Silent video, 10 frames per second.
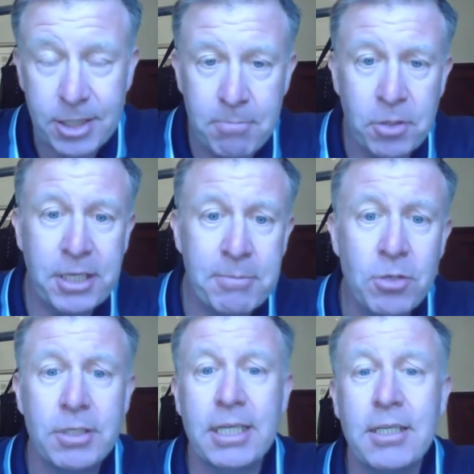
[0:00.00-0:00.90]
So Monday
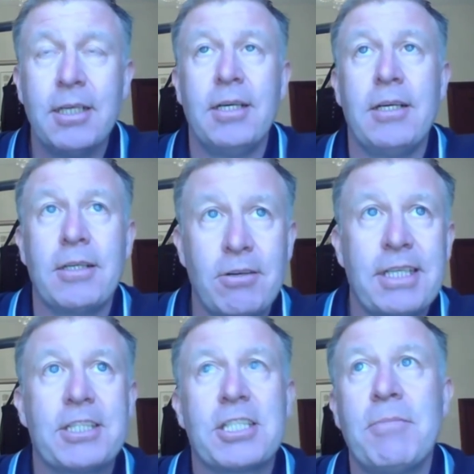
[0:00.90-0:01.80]
morning,
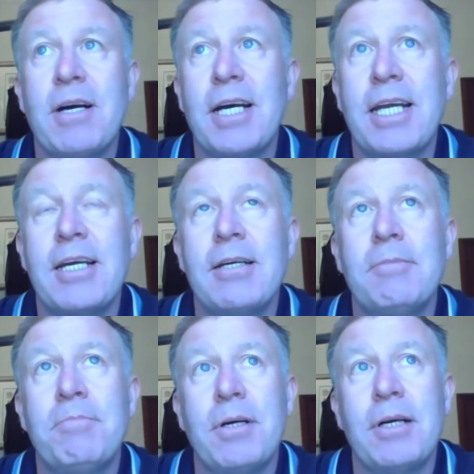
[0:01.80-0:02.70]
gone into
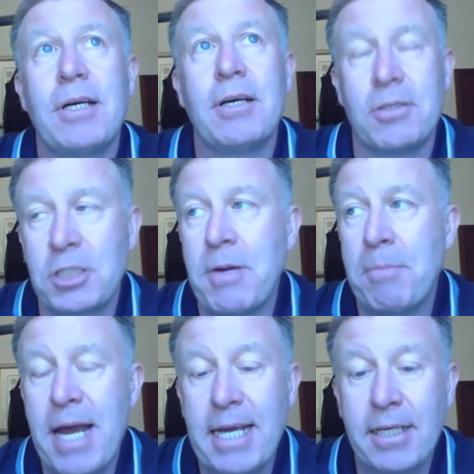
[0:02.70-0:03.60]
my onto
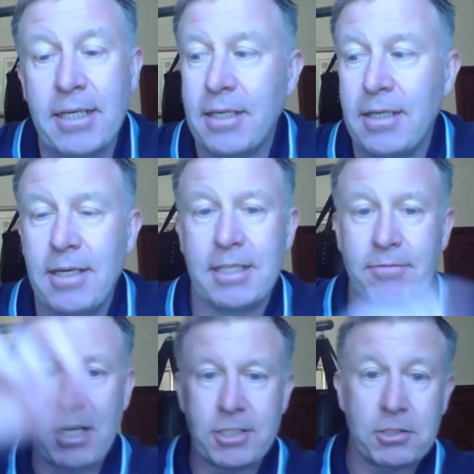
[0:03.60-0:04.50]
my peg,
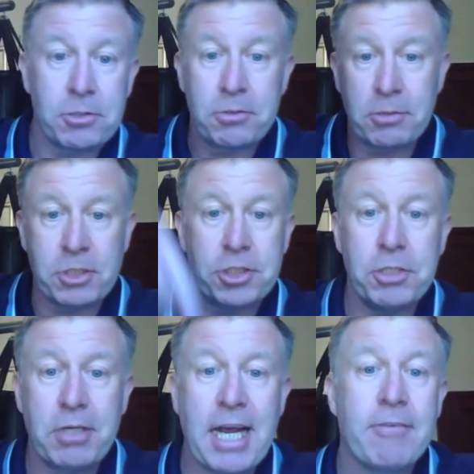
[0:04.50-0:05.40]
and I've noticed there was a
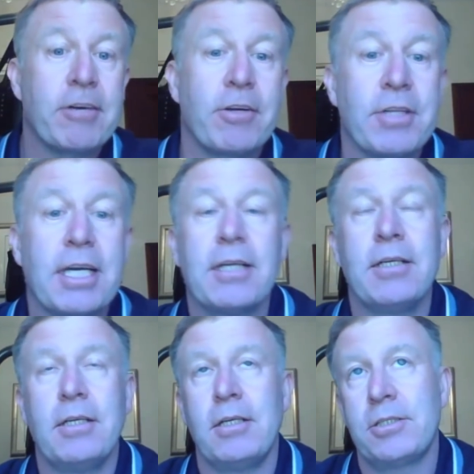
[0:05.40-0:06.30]
suit carrier on there.
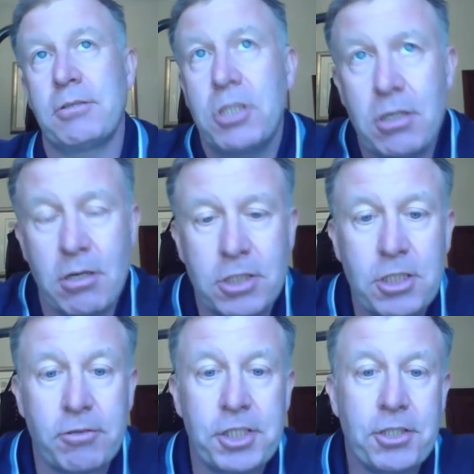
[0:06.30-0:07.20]
So to cut a long
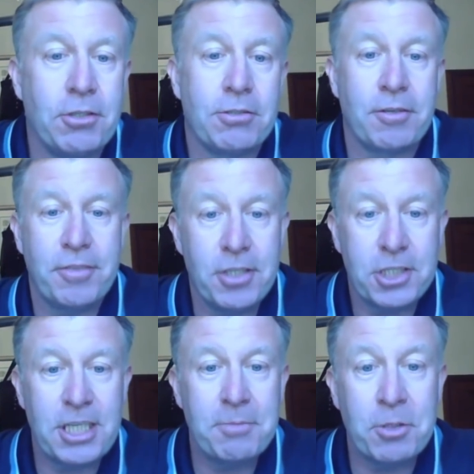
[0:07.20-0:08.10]
story short, the
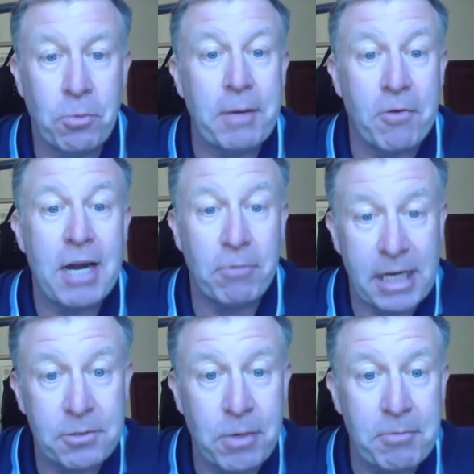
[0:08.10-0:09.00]
first team had
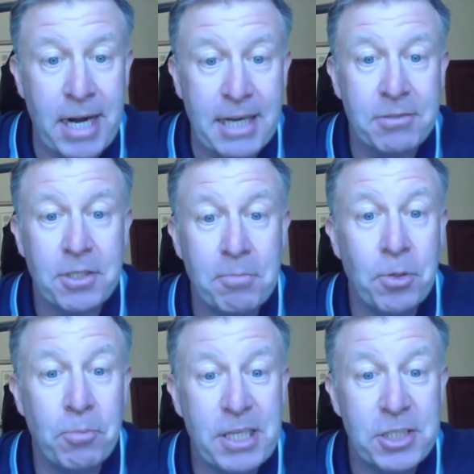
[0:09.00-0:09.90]
a whip round
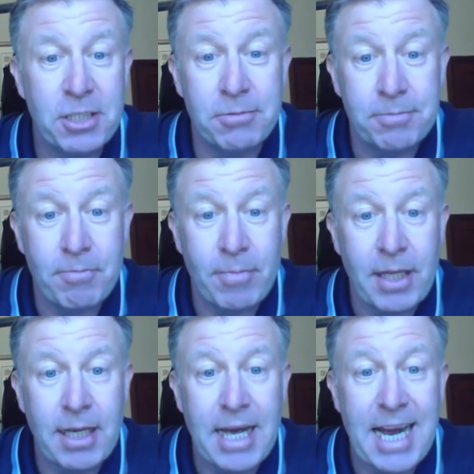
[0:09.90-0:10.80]
and bought me a suit.
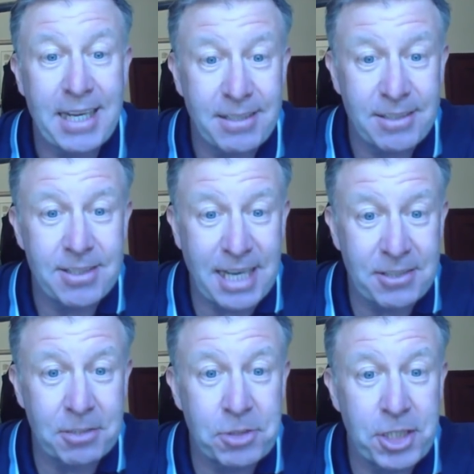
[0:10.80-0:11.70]
And
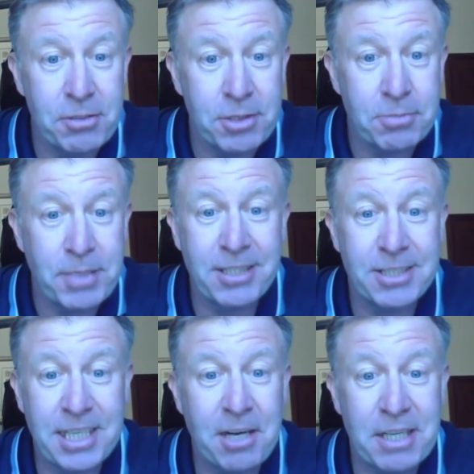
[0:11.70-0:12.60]
some shoes,
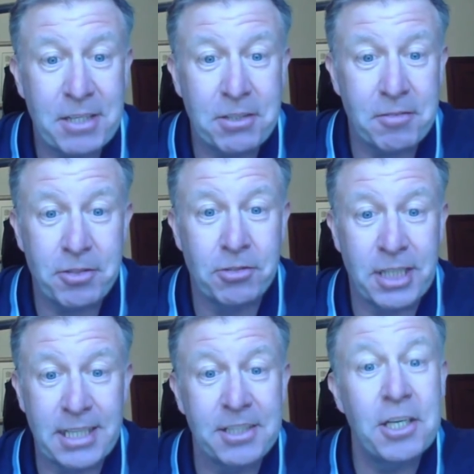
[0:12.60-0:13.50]
because they know I couldn't
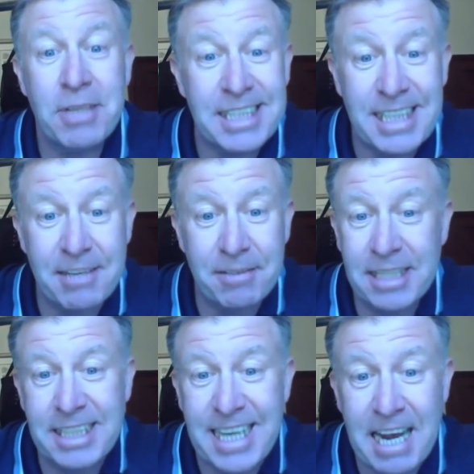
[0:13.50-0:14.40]
afford it and knew I
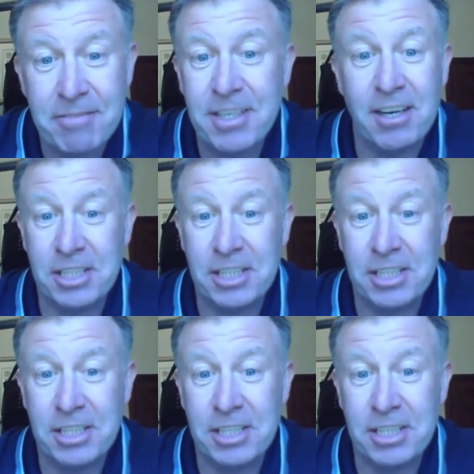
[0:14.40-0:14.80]
didn't have a